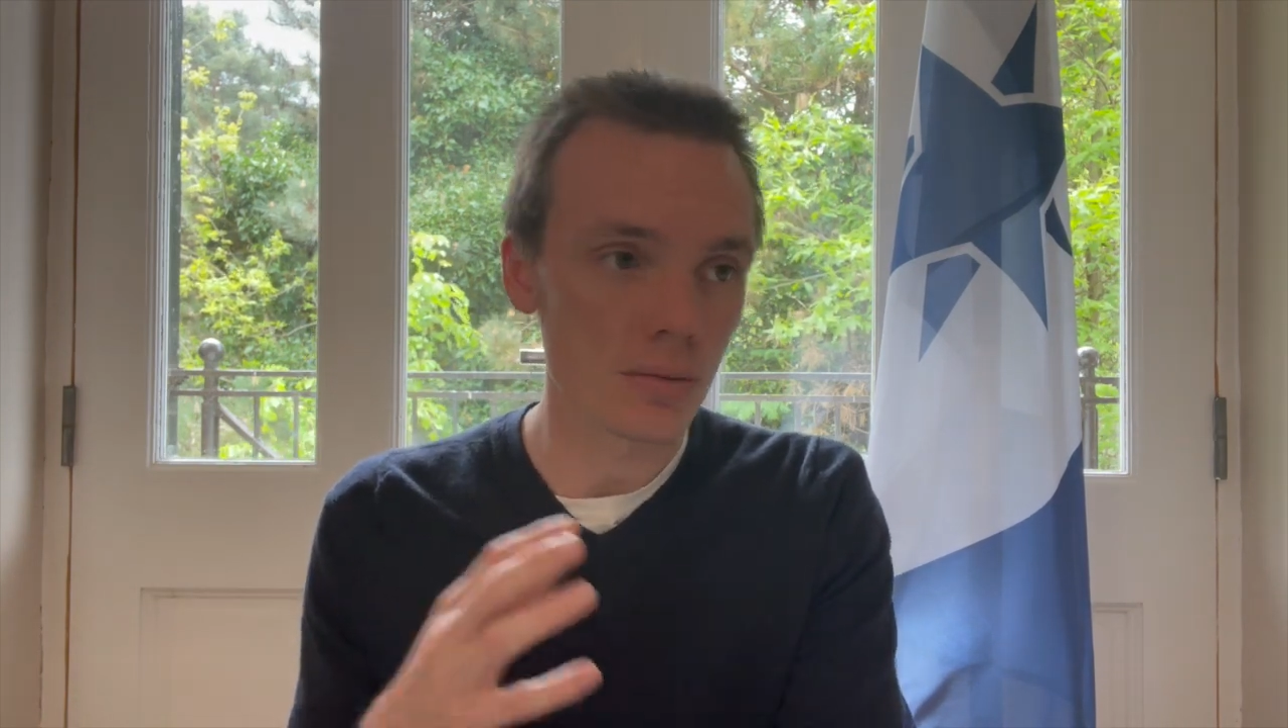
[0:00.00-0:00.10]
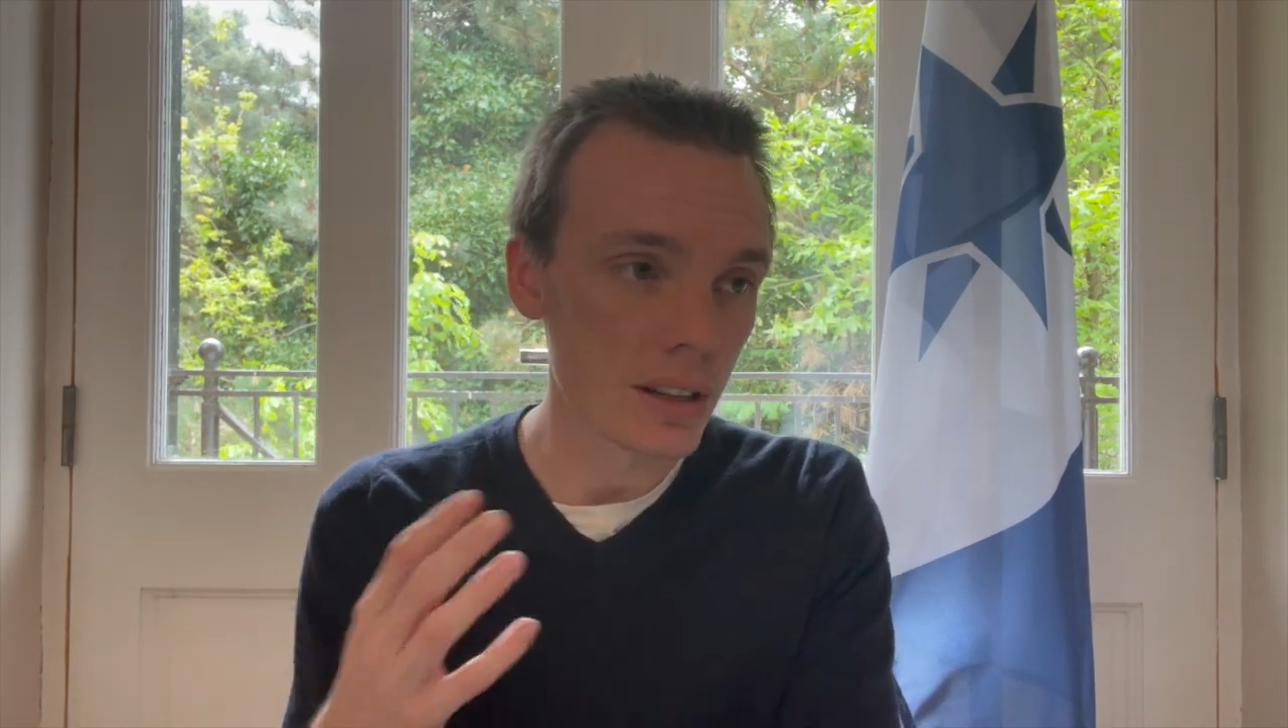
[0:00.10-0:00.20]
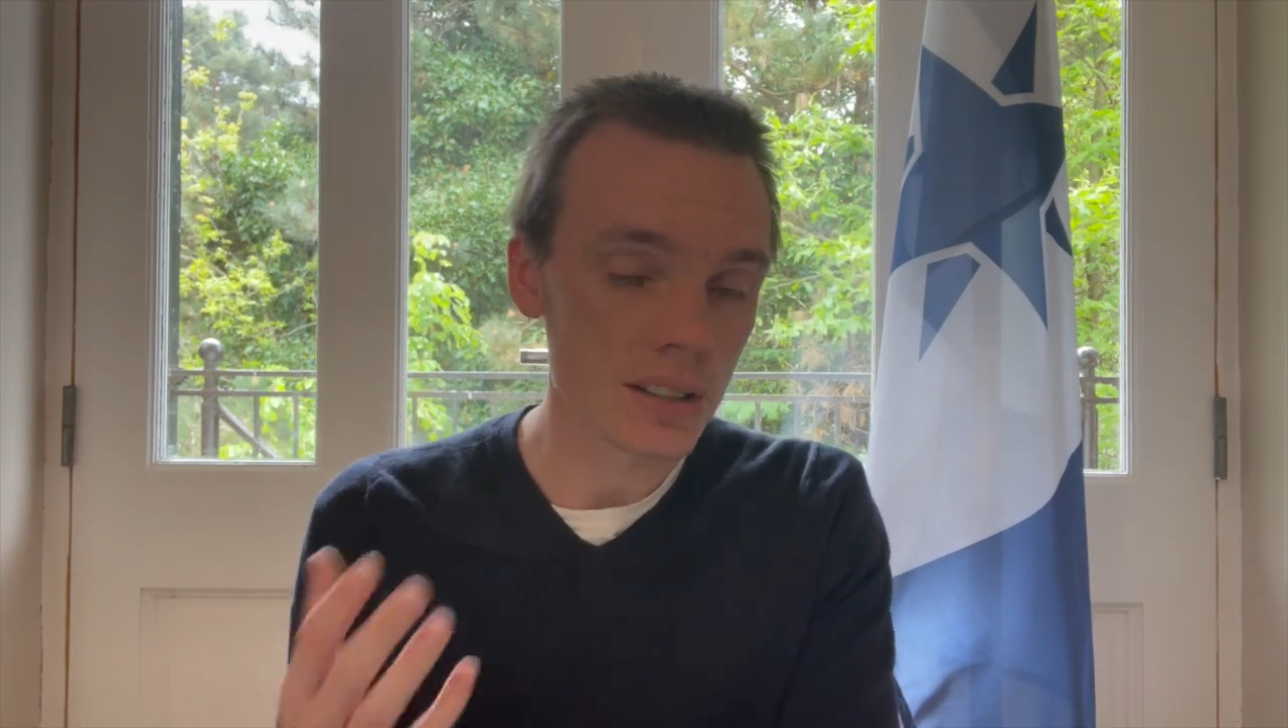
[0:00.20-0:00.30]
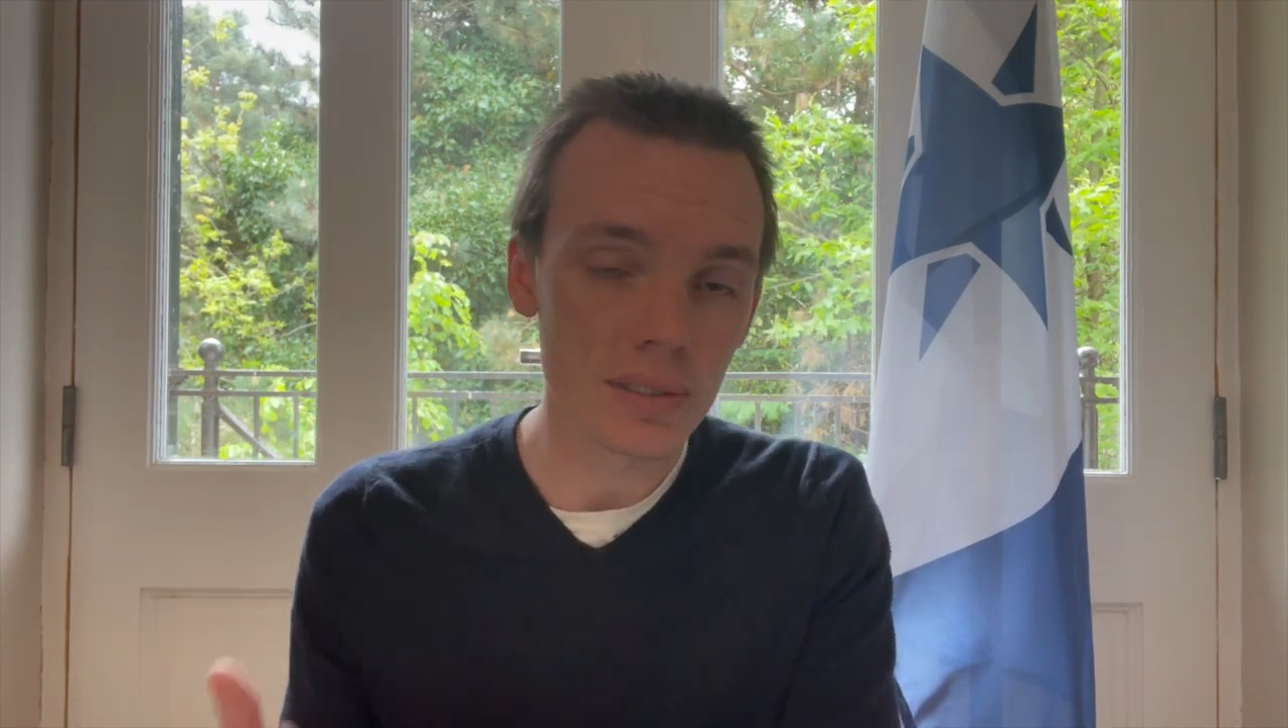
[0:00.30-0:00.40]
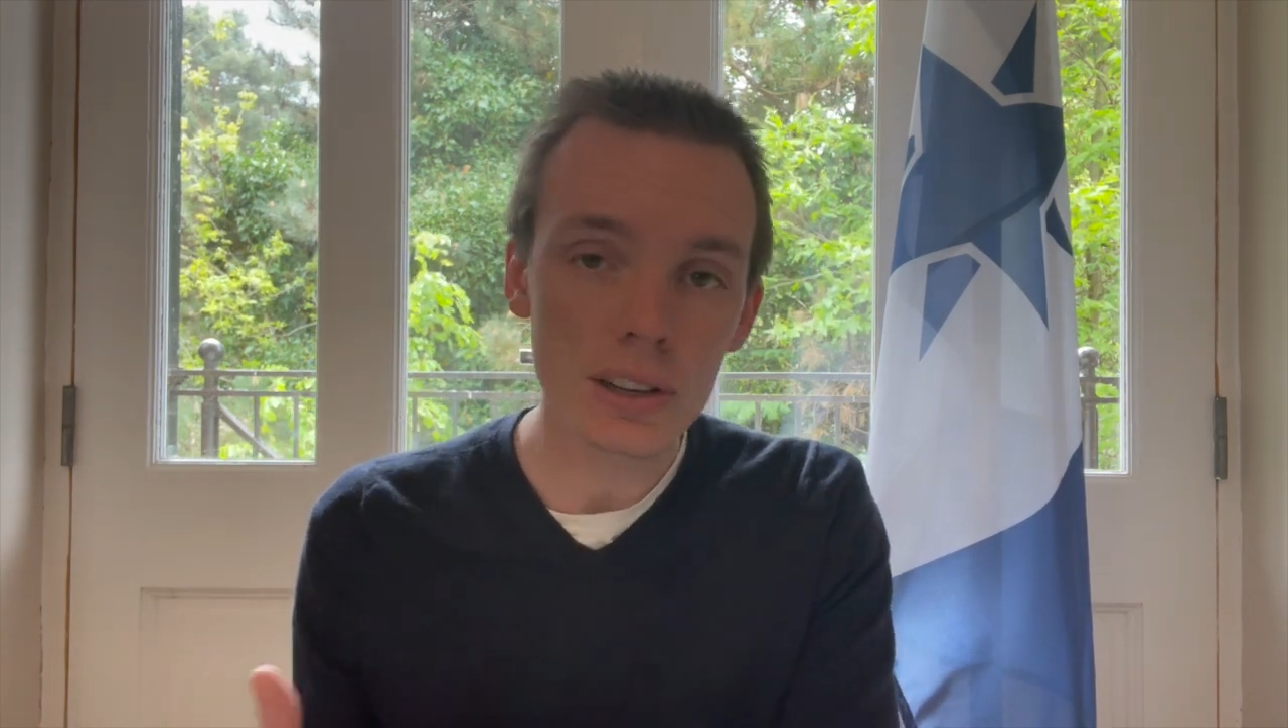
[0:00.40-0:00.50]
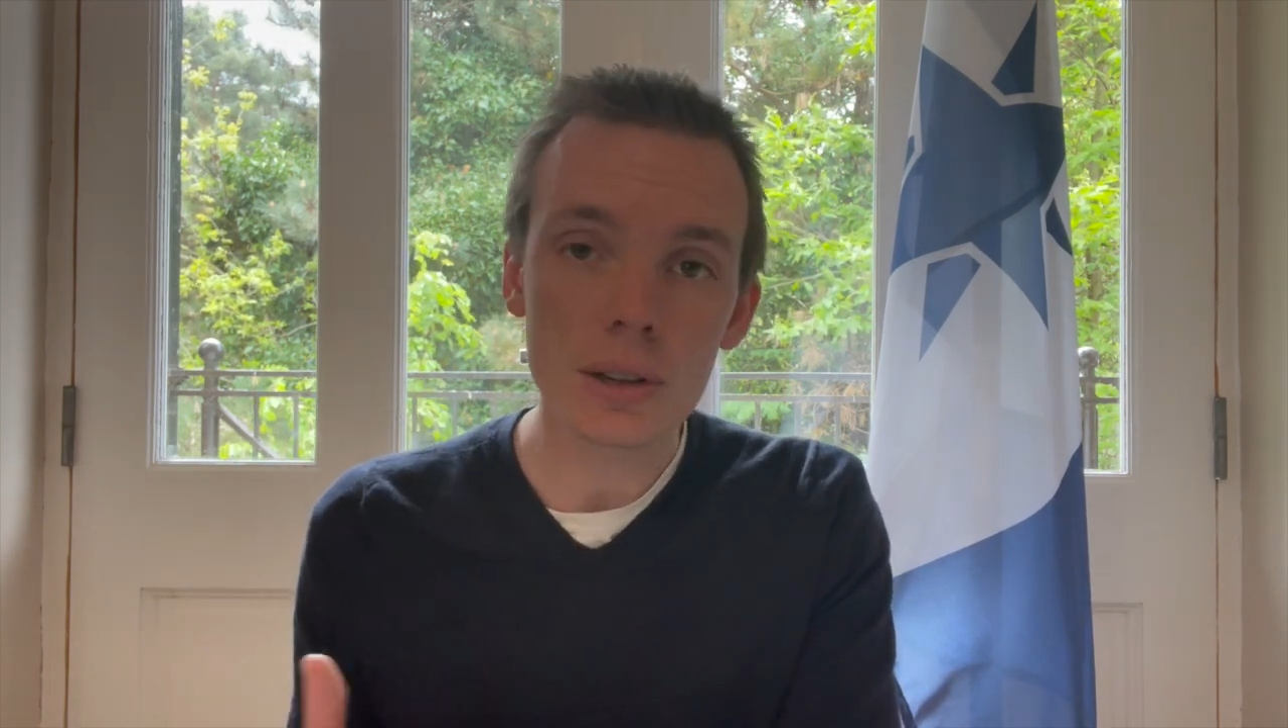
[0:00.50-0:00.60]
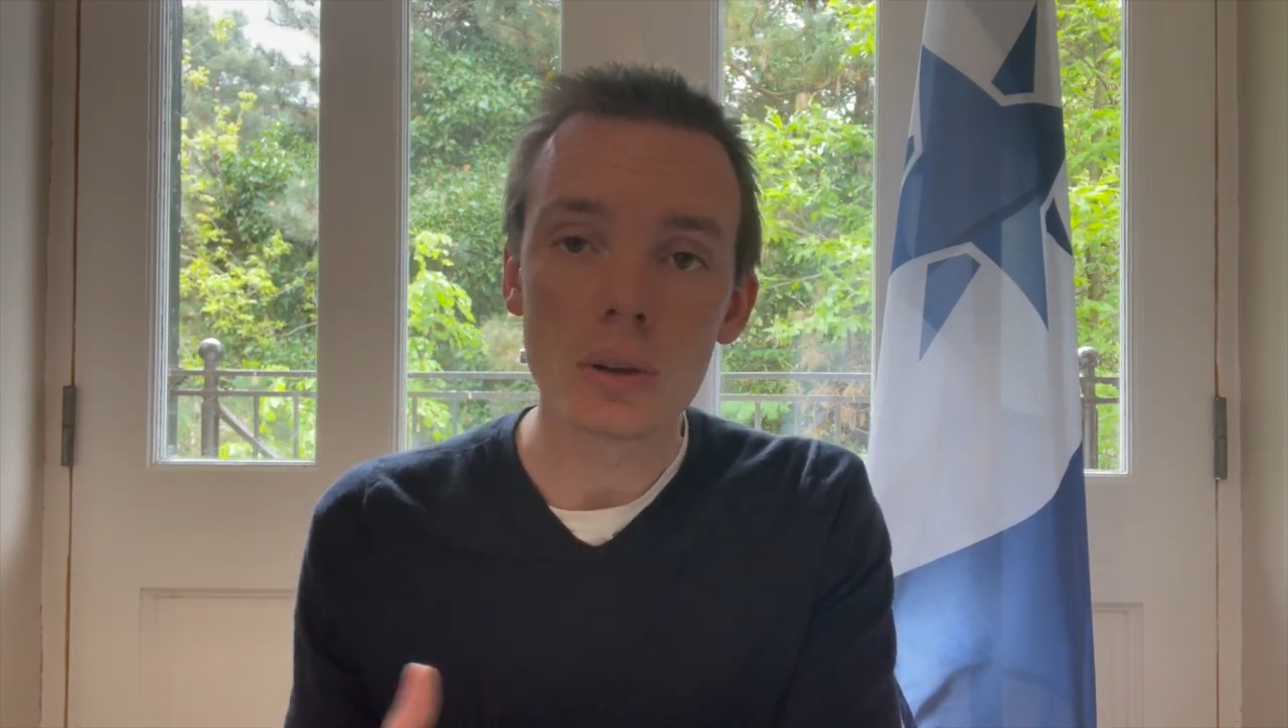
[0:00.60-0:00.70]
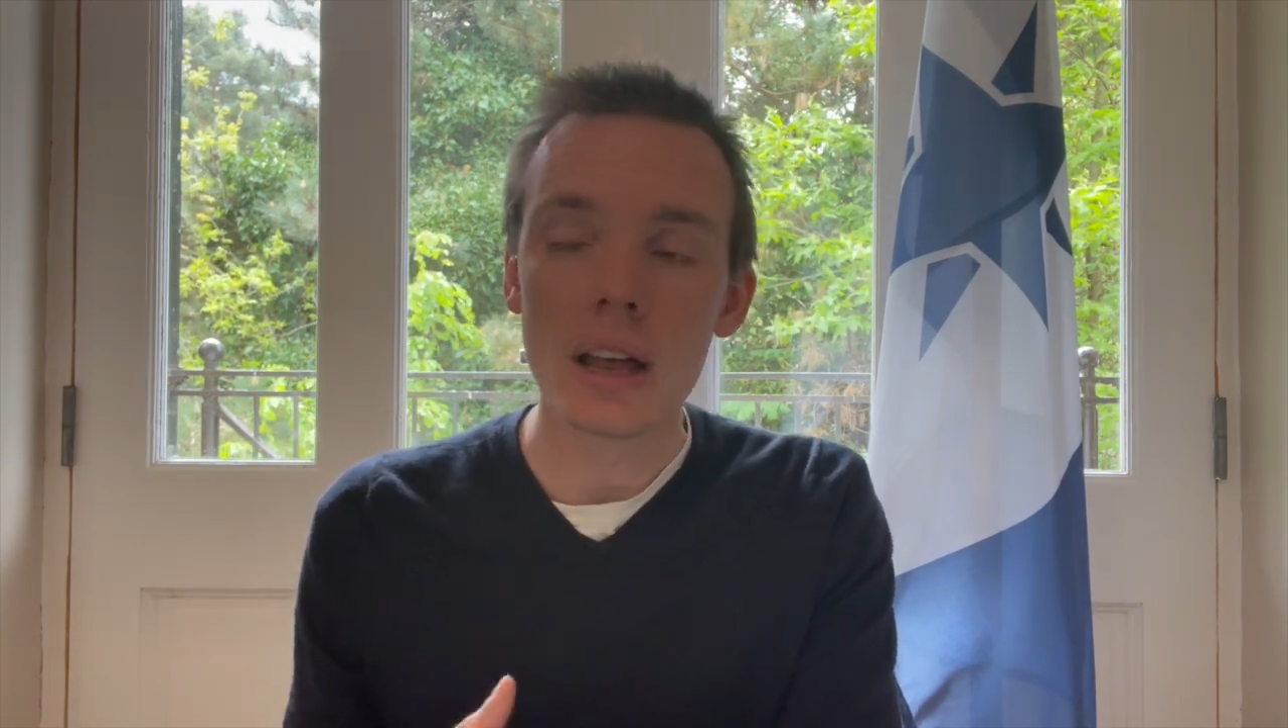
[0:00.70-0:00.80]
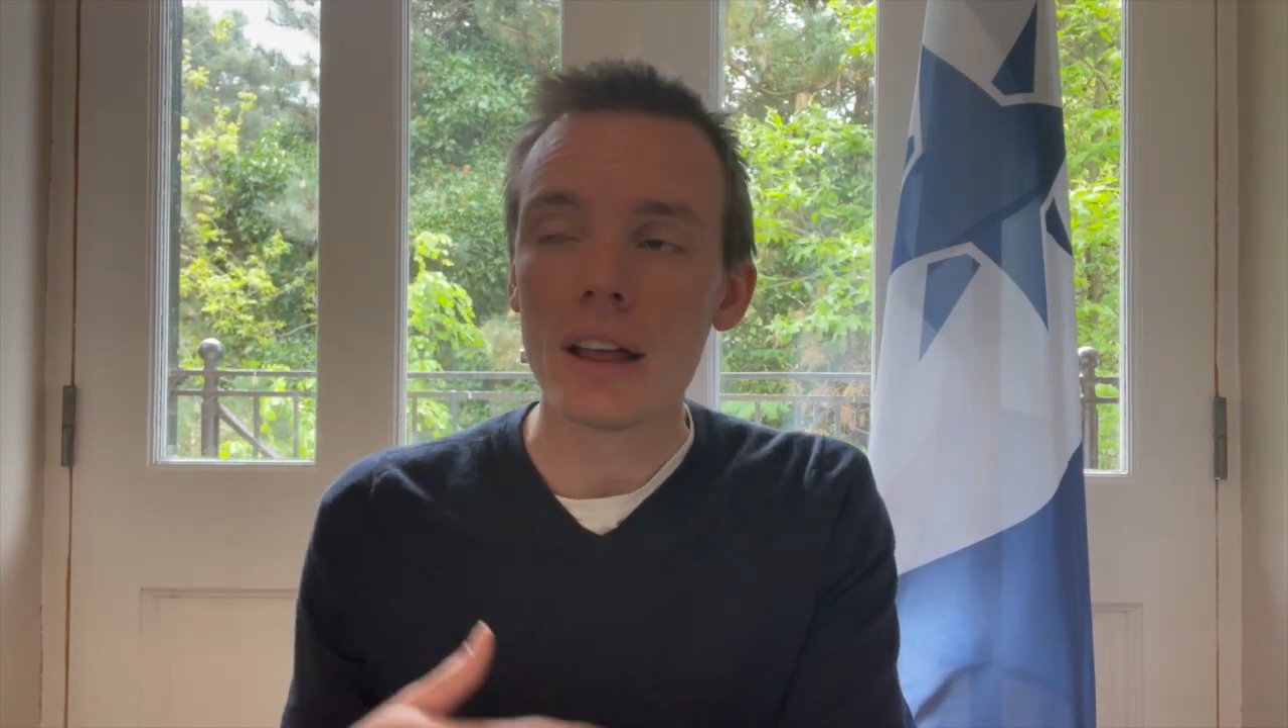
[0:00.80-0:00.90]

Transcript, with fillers: relatively new,